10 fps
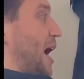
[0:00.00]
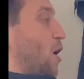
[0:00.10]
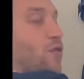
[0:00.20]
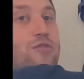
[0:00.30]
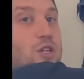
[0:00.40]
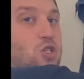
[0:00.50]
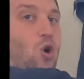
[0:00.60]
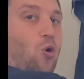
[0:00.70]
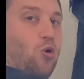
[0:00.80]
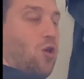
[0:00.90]
of the
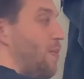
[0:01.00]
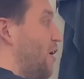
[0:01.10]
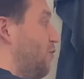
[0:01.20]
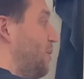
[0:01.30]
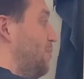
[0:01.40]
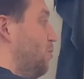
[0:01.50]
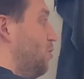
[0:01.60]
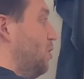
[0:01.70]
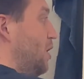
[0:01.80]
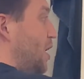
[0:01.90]
total amount of
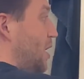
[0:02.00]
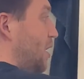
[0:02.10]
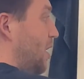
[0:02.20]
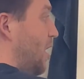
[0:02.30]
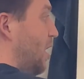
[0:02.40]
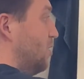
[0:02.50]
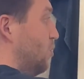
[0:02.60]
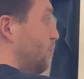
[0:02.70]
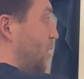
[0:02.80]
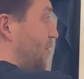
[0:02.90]
people. So if
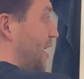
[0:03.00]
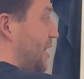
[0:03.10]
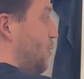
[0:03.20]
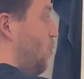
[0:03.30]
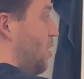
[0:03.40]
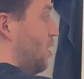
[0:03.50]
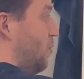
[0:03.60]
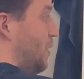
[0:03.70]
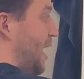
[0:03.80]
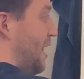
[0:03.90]
we have 81 and
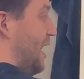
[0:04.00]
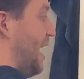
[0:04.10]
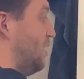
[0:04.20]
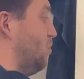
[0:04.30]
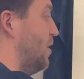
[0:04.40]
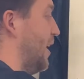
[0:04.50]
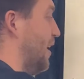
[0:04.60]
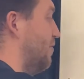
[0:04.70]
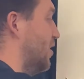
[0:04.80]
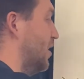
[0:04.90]
we add 9 to it, that
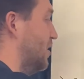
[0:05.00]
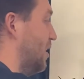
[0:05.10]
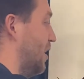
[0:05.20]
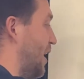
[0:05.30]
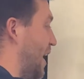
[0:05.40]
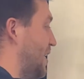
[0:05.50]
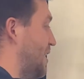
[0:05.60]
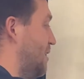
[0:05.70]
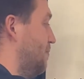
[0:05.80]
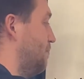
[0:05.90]
gives us 90.